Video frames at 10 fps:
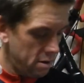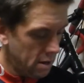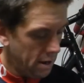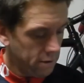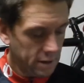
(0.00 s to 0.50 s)

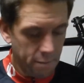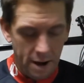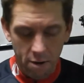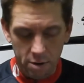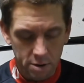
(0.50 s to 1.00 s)
don't get the
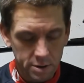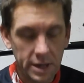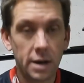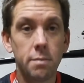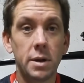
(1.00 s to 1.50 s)
power
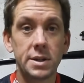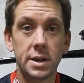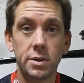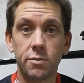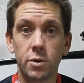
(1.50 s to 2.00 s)
data because I
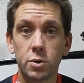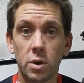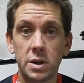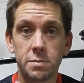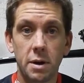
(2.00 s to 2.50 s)
use
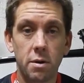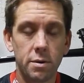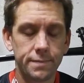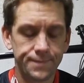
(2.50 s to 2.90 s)
virtualized power.